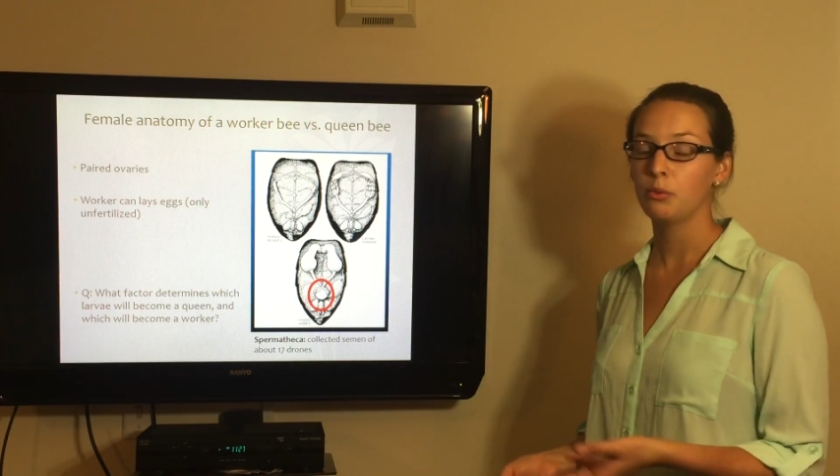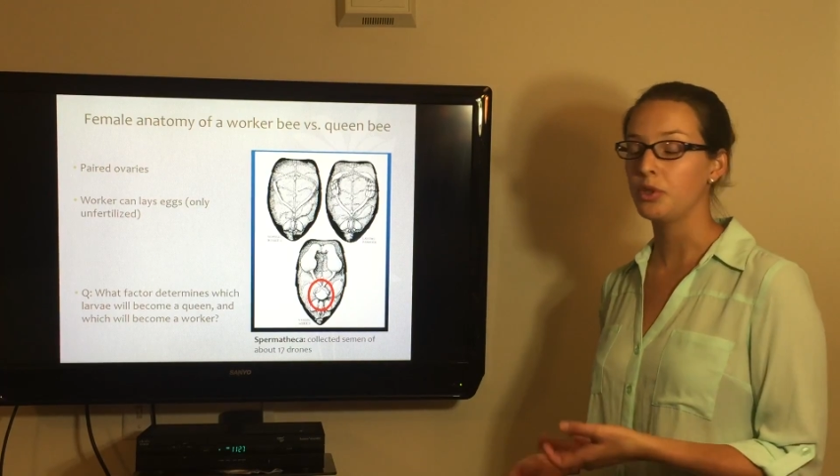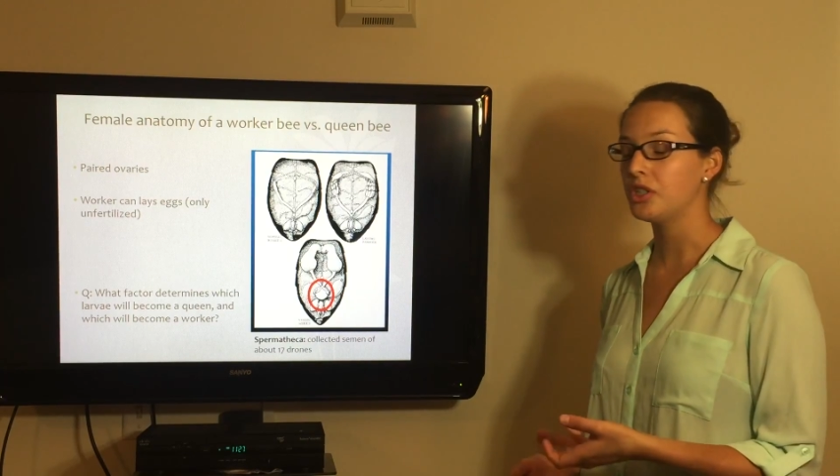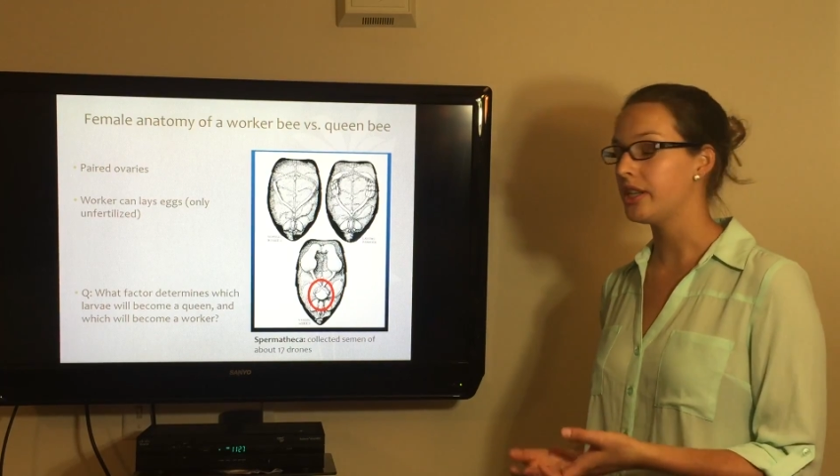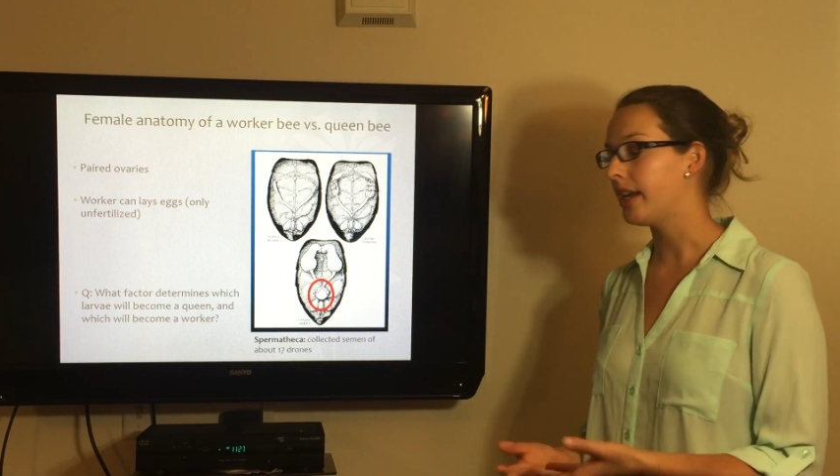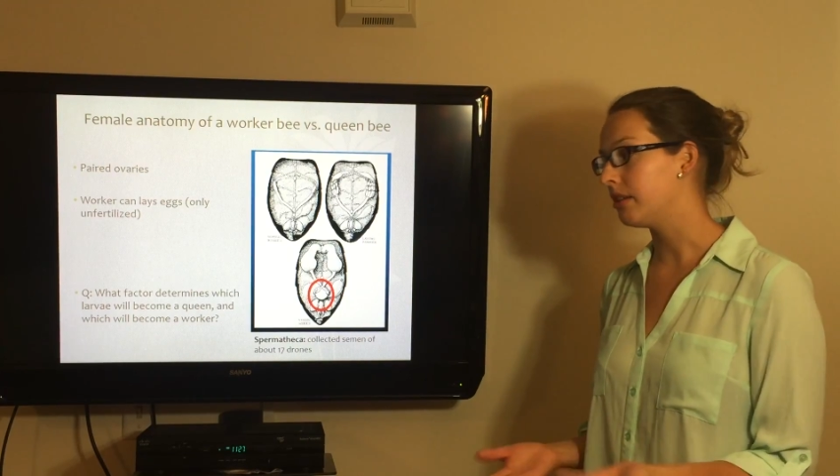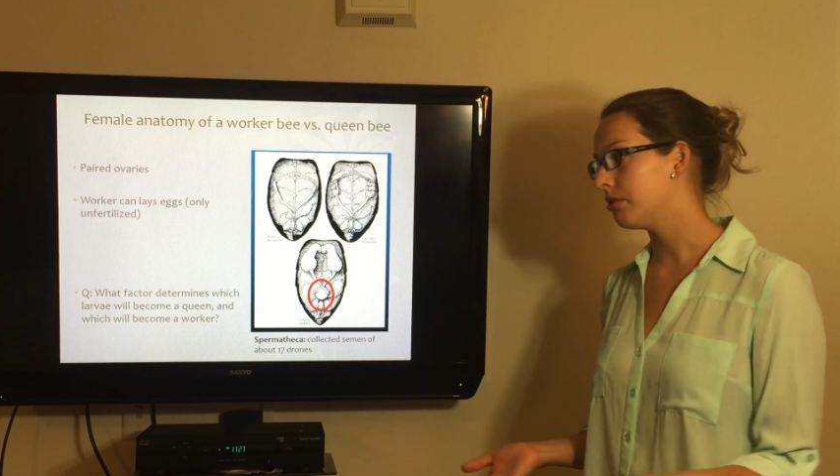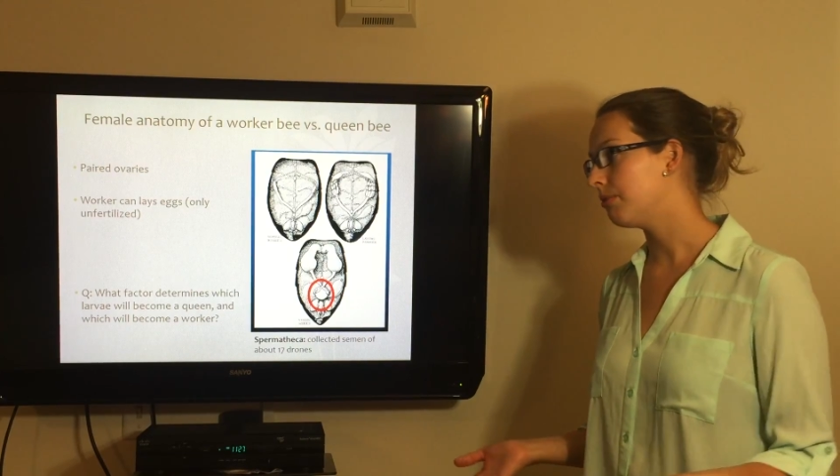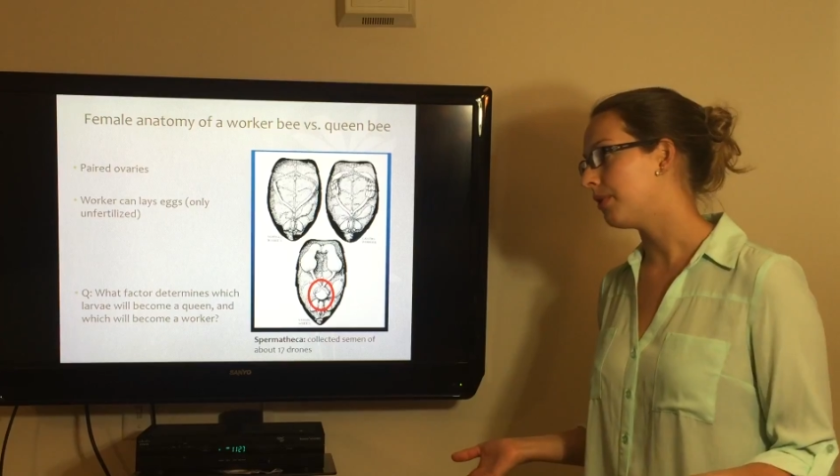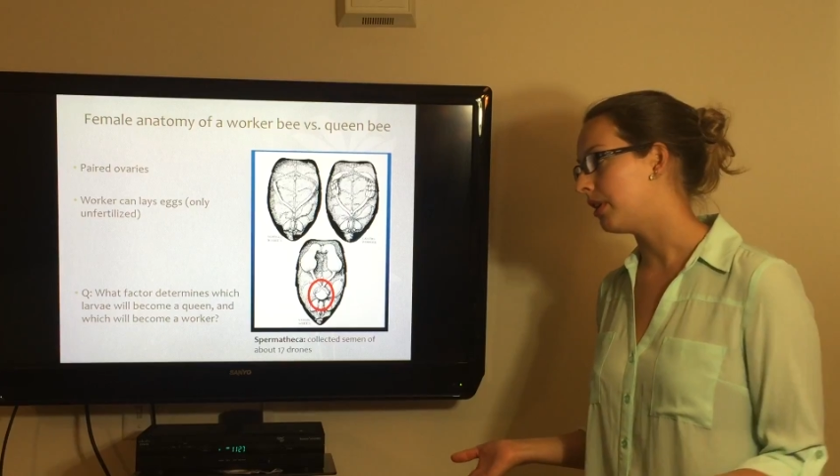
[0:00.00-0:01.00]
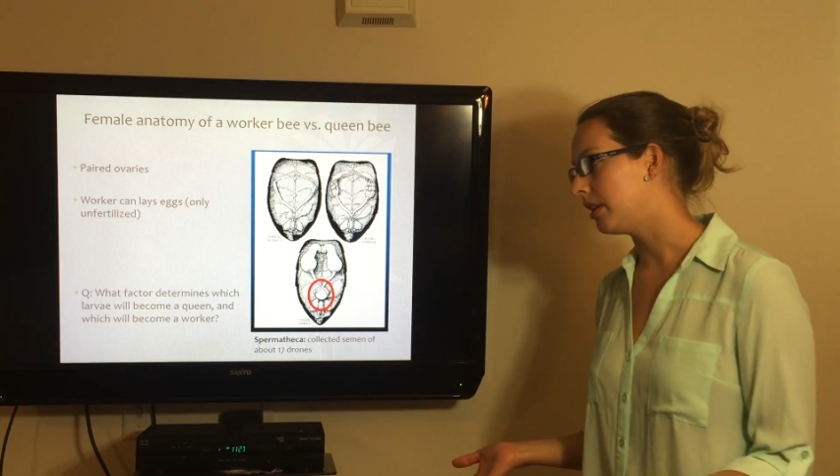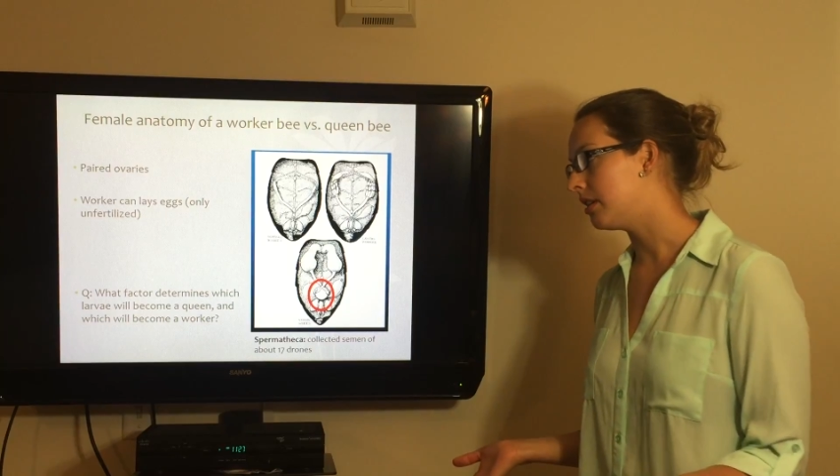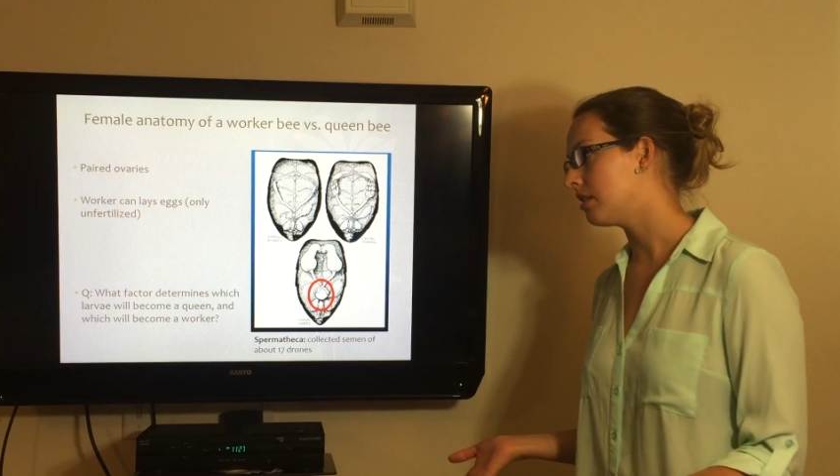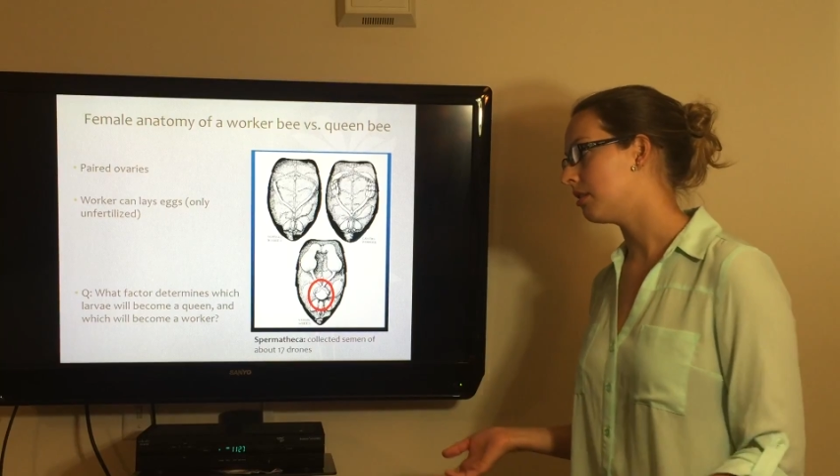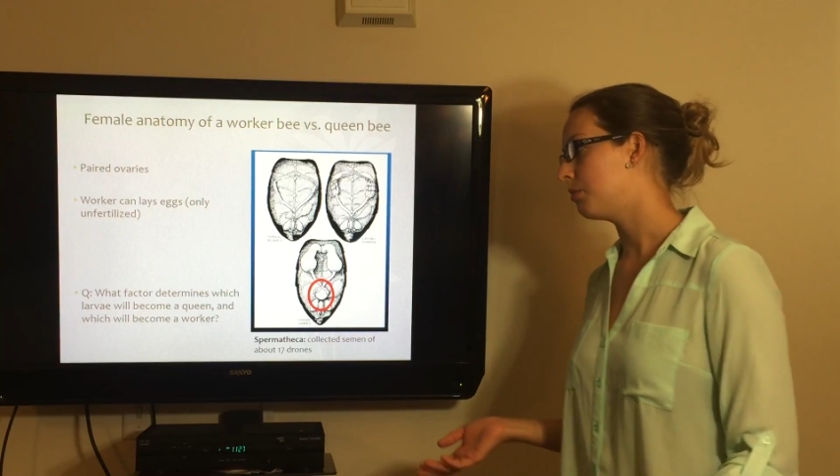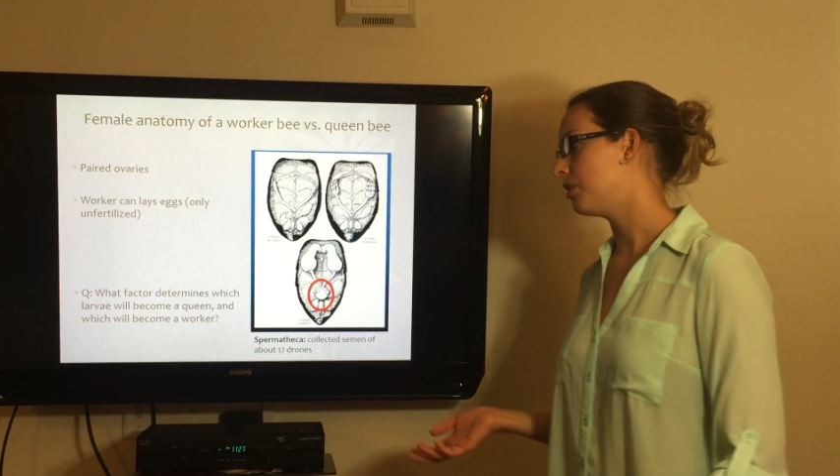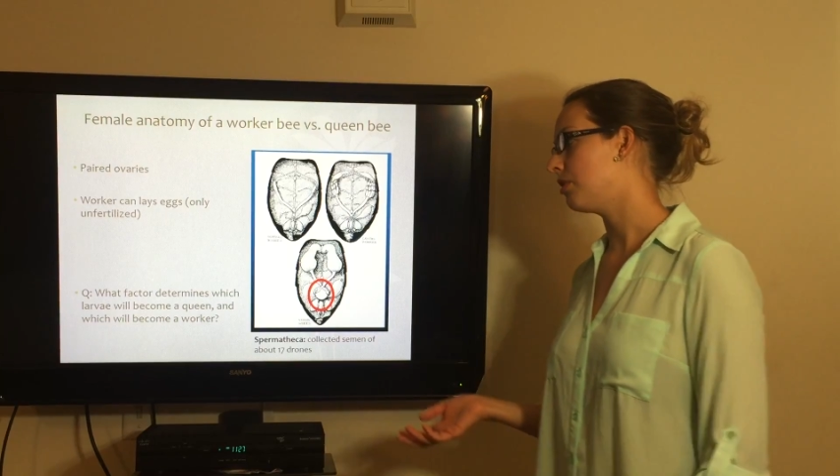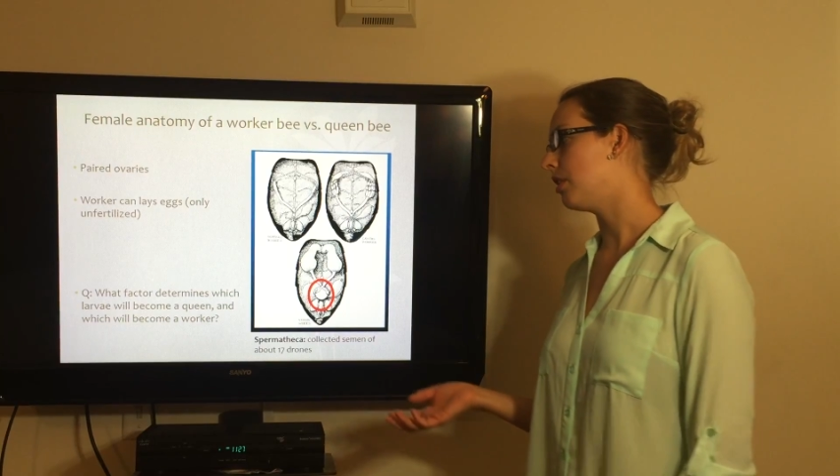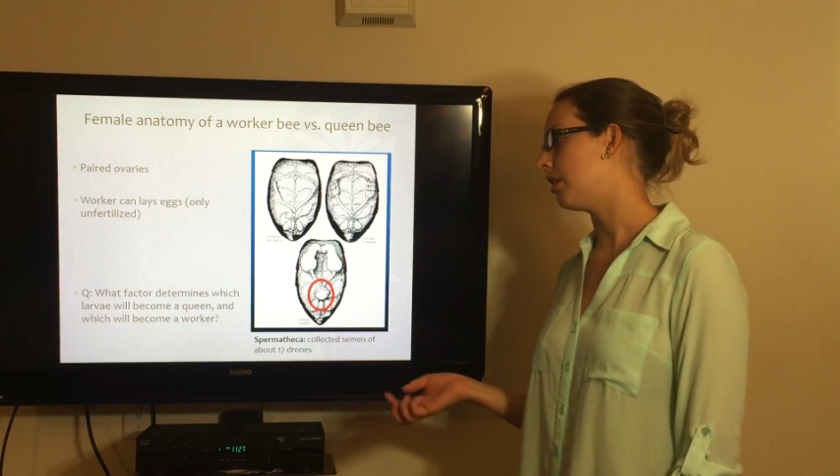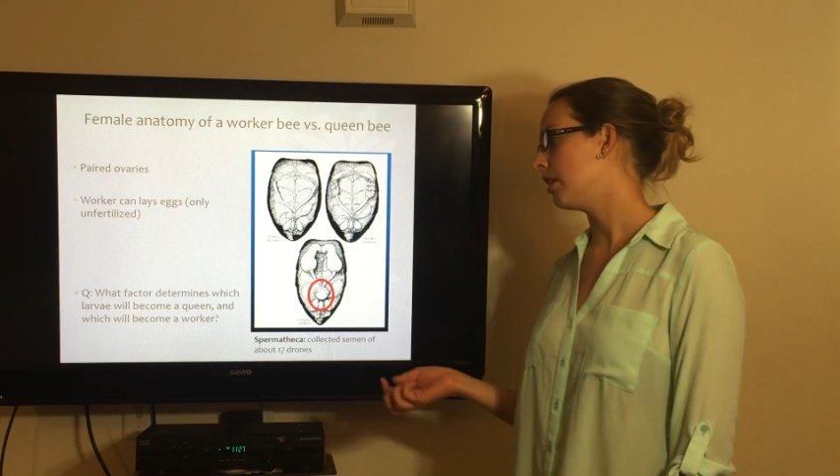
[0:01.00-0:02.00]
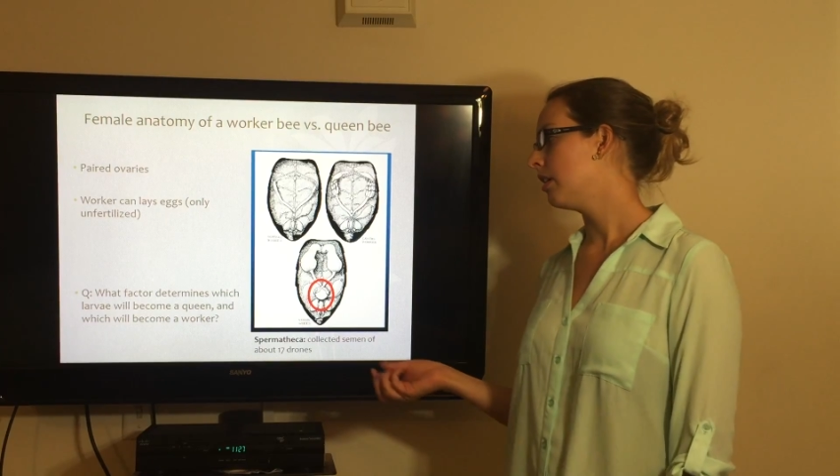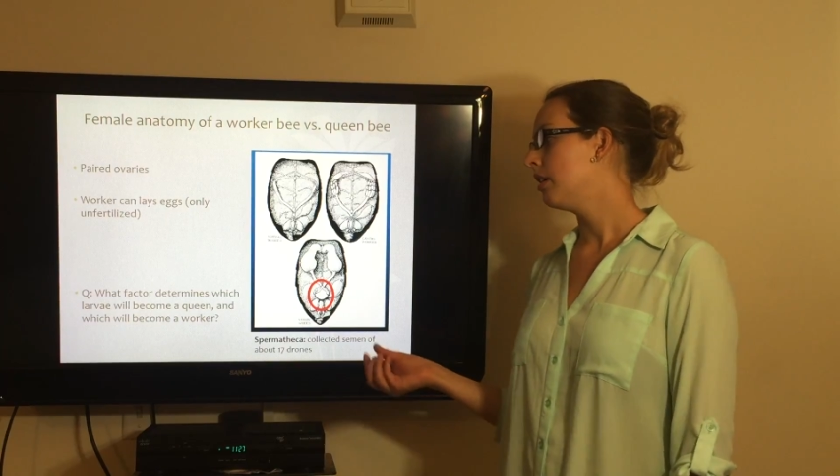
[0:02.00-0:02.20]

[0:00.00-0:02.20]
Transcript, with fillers: which eggs fertilize and which not.